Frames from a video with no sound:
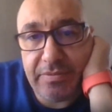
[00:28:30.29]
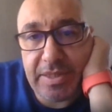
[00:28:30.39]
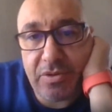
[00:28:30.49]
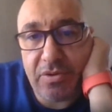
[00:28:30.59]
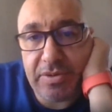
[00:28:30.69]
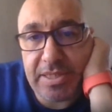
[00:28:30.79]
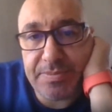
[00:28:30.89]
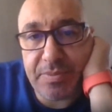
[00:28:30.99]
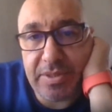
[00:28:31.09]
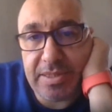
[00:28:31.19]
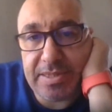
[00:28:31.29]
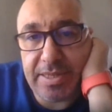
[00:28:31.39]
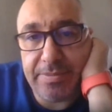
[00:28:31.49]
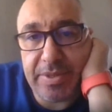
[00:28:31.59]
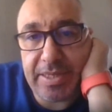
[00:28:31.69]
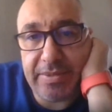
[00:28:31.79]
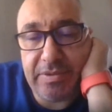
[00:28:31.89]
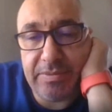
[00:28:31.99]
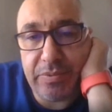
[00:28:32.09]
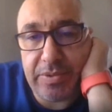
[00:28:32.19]
call this point the
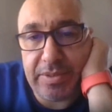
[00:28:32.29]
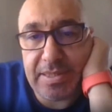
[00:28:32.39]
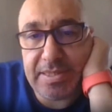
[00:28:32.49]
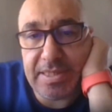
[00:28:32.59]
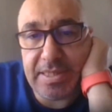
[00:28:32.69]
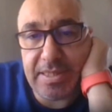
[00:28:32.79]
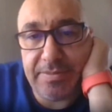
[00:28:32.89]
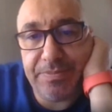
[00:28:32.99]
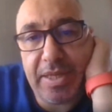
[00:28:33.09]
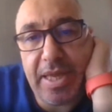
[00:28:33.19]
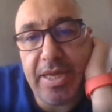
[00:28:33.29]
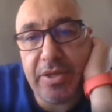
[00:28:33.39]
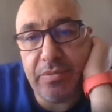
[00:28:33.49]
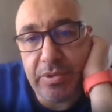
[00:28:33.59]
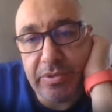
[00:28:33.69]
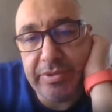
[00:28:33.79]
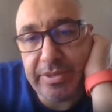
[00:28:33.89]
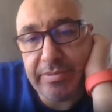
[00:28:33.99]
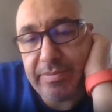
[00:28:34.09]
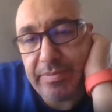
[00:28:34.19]
break-even point. It's the
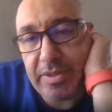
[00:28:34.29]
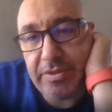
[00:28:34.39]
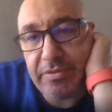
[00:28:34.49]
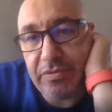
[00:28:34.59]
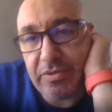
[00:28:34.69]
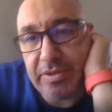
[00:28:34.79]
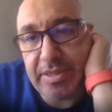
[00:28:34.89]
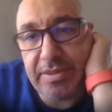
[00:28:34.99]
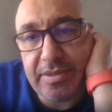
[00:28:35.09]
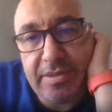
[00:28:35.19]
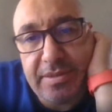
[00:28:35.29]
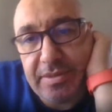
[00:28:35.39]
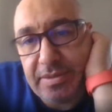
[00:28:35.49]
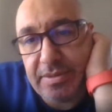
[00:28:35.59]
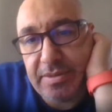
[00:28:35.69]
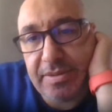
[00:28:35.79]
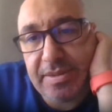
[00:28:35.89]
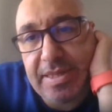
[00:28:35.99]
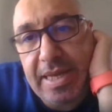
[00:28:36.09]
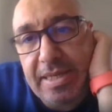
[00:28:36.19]
equilibrium for the
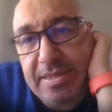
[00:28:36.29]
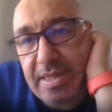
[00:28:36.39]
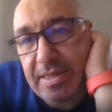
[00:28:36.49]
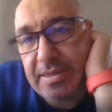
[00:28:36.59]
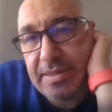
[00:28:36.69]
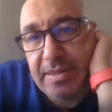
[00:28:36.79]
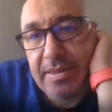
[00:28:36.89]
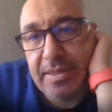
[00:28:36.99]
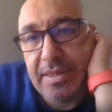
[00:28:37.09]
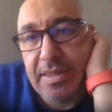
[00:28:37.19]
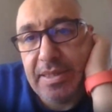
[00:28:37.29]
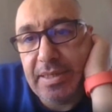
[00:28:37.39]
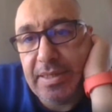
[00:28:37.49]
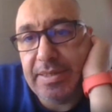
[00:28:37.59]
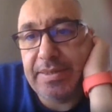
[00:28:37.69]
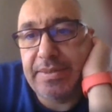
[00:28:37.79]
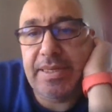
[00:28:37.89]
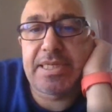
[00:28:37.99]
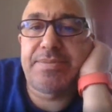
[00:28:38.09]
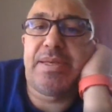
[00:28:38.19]
sales and
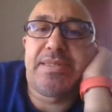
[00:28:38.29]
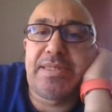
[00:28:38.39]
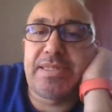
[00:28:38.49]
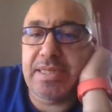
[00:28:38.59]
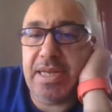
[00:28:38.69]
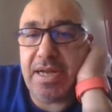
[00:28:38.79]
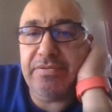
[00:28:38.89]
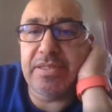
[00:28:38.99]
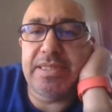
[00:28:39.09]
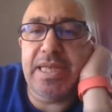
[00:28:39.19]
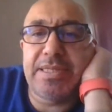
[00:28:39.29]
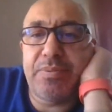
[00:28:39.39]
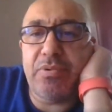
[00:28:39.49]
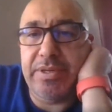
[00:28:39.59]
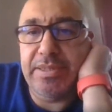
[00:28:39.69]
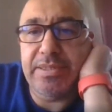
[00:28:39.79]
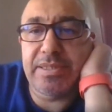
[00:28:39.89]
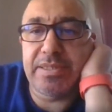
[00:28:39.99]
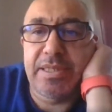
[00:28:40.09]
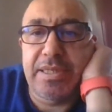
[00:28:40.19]
expenses. After that
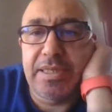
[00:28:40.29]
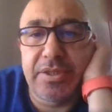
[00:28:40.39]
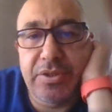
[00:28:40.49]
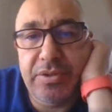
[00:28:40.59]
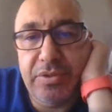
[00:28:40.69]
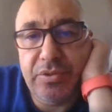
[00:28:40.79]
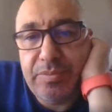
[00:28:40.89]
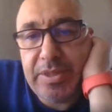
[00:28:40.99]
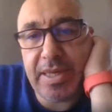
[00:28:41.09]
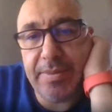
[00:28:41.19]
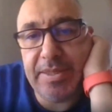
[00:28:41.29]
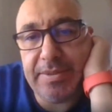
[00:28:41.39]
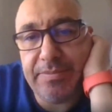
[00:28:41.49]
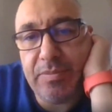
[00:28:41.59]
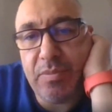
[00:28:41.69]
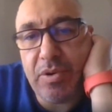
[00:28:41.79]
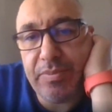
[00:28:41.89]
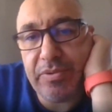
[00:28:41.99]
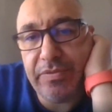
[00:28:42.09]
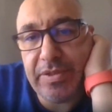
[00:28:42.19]
point, you're becoming more
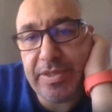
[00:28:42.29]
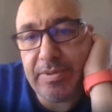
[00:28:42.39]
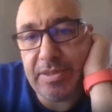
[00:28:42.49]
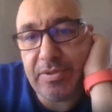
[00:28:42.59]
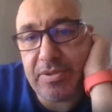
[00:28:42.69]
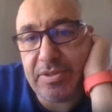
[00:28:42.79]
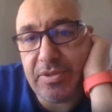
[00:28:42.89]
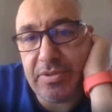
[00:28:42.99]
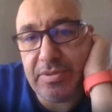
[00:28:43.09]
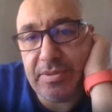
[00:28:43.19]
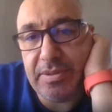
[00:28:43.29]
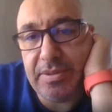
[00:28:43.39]
profitable, because your